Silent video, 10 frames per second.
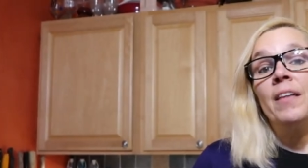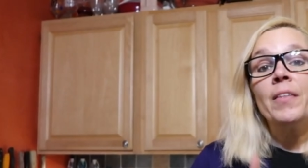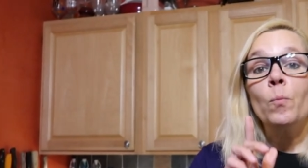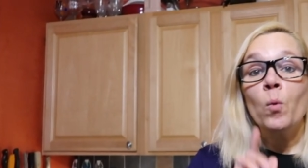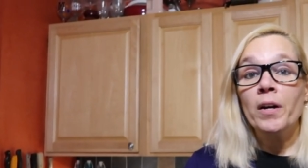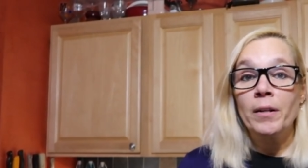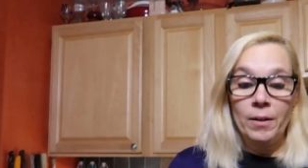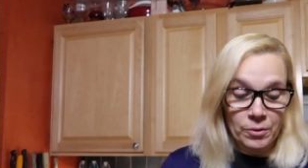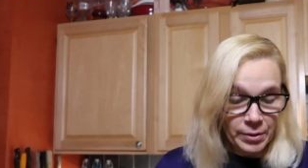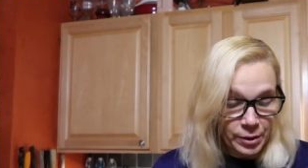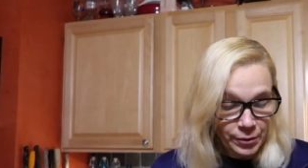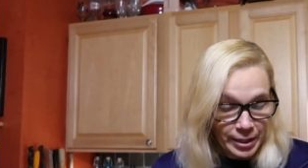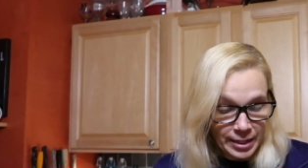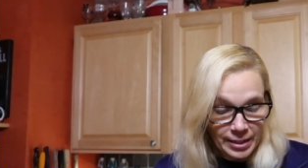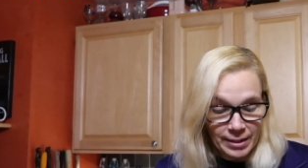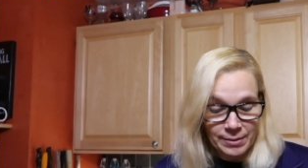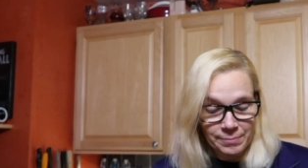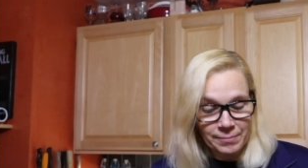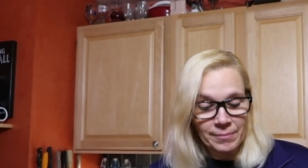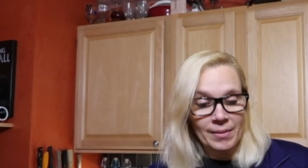Then one other ingredient,
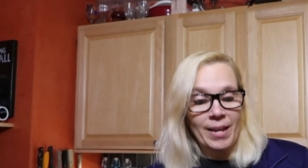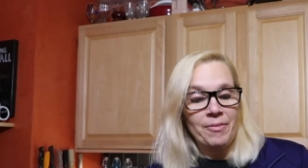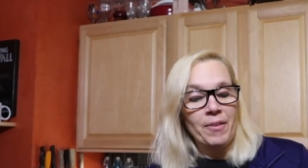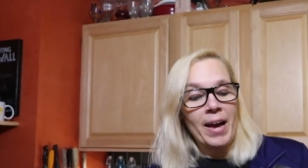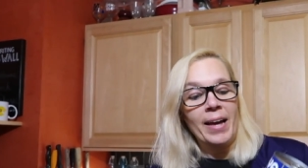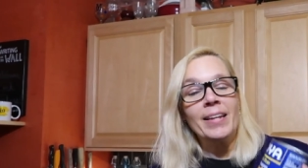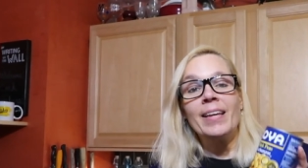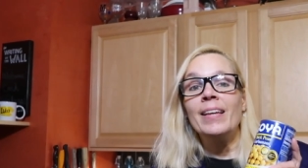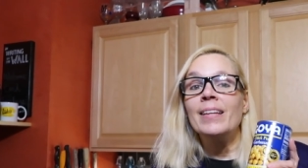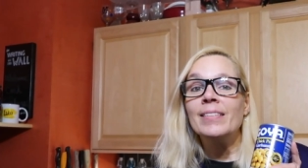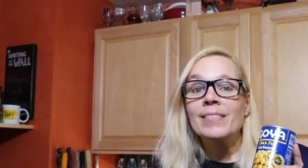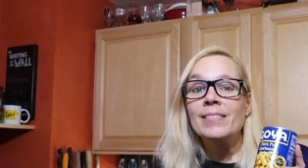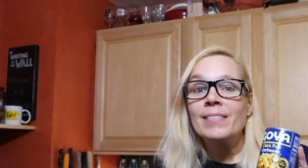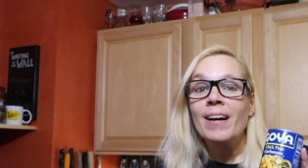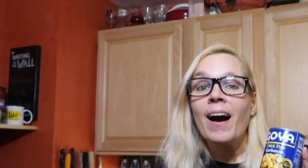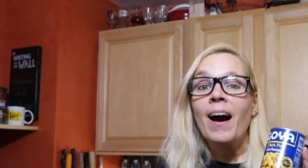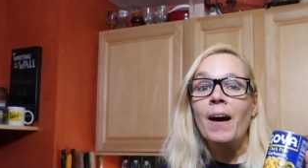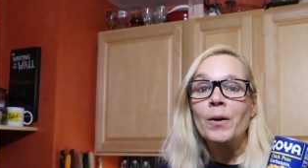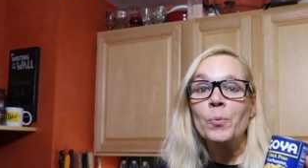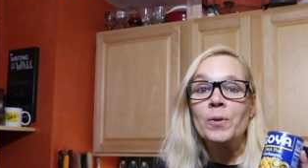and that is
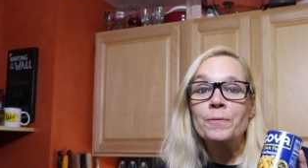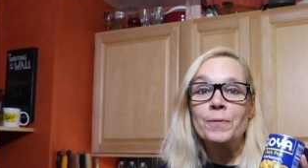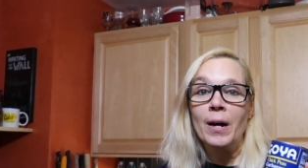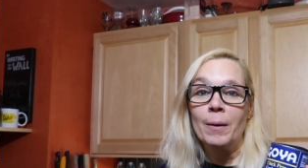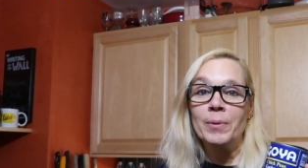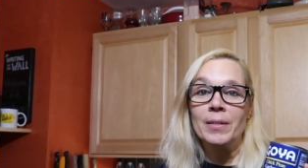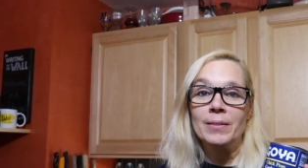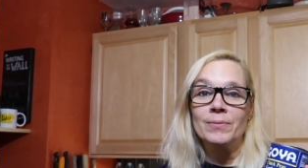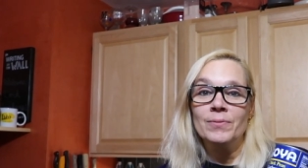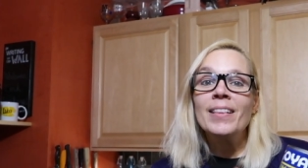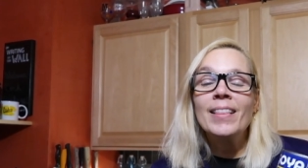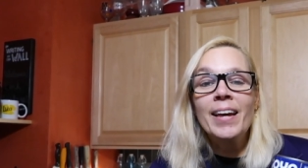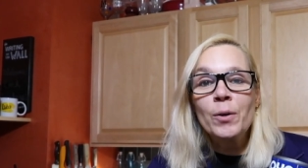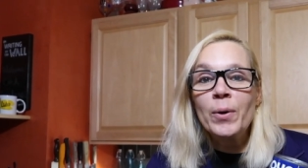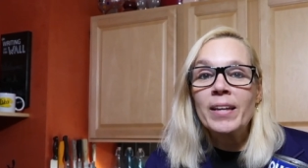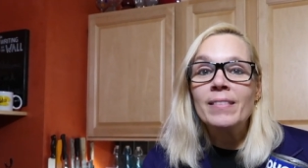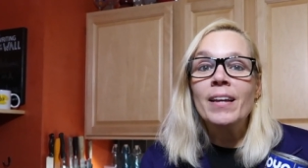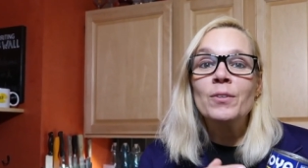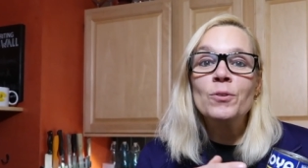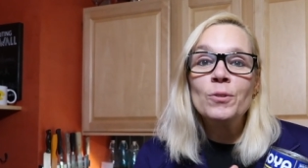aquafaba, the liquid
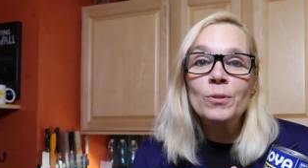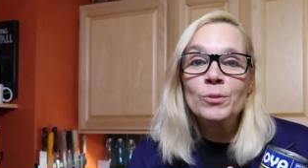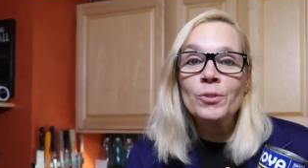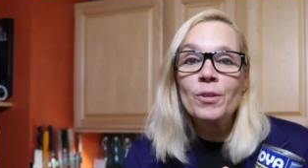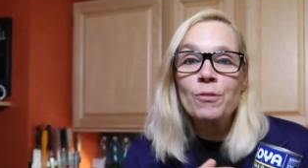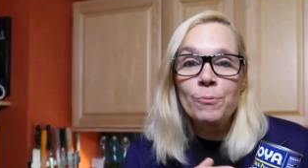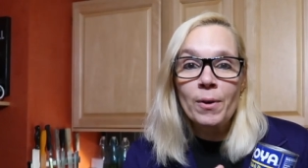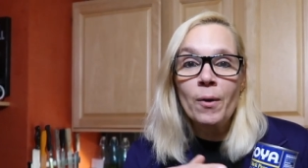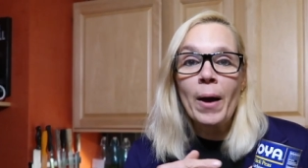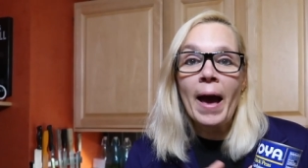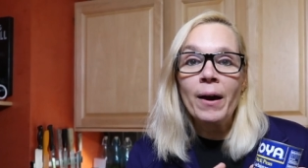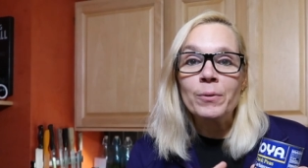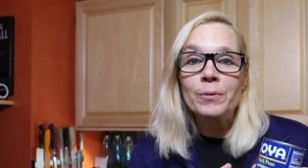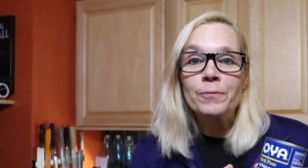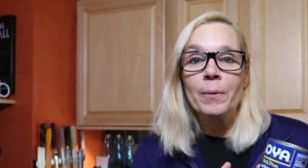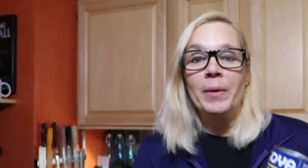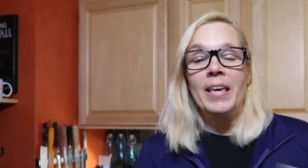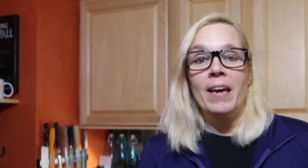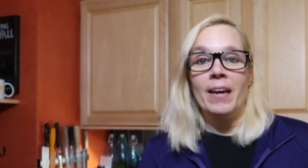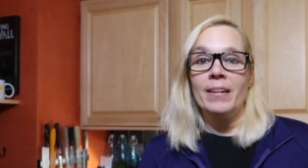that you usually throw out from a
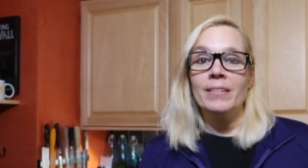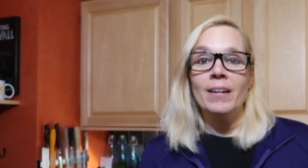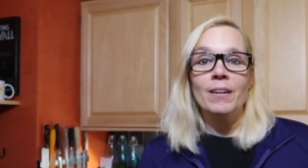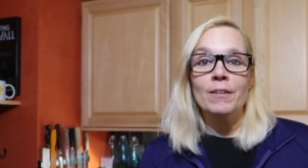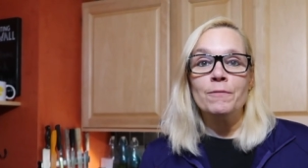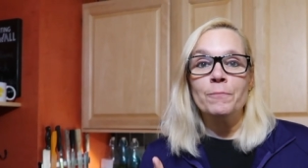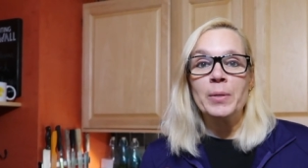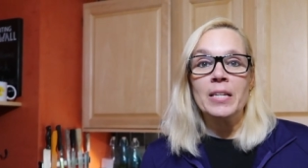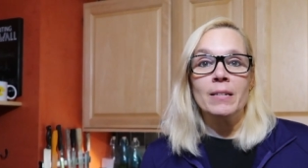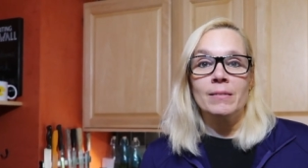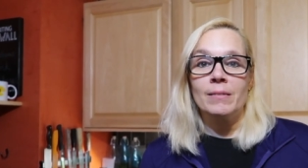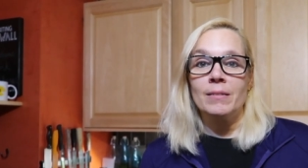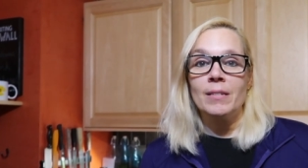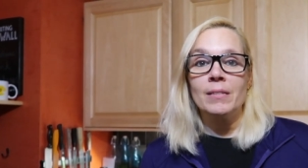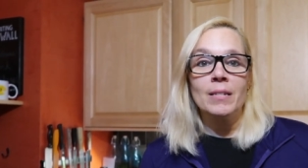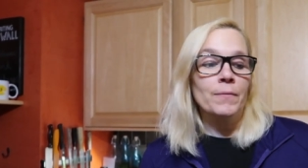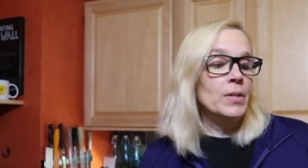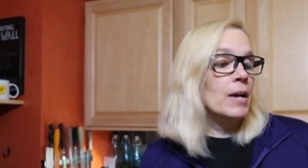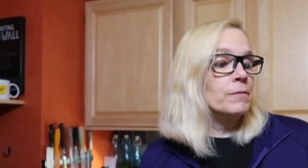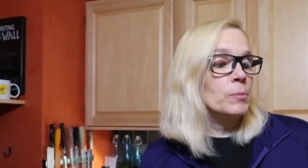can of beans. It doesn't
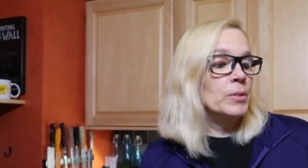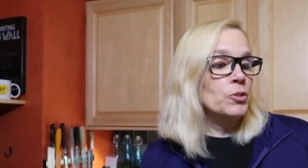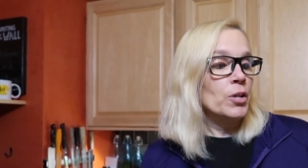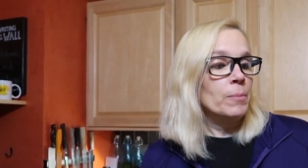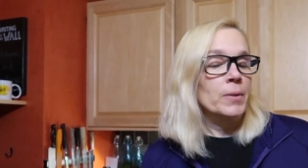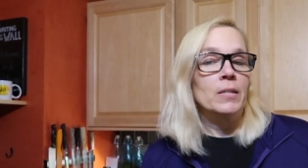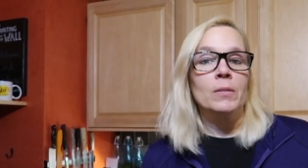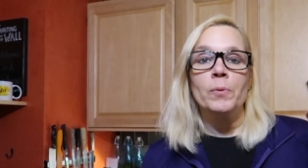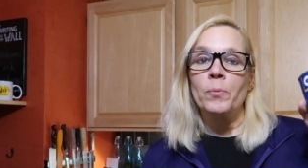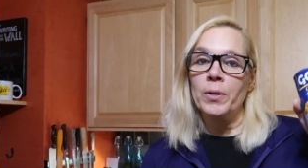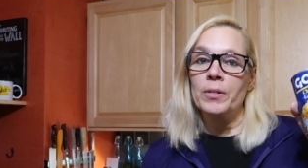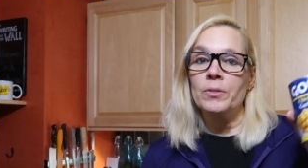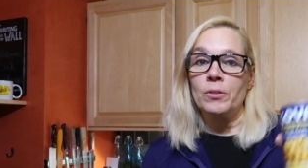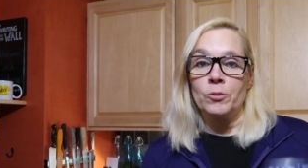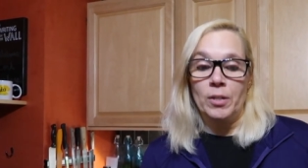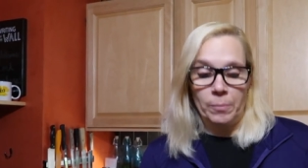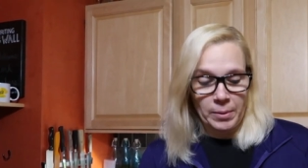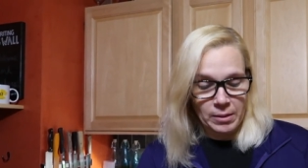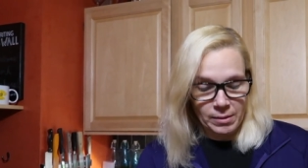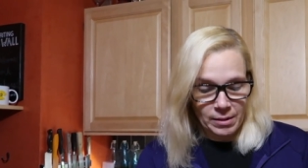even have to be chickpeas, but we're using
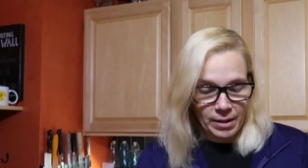chickpeas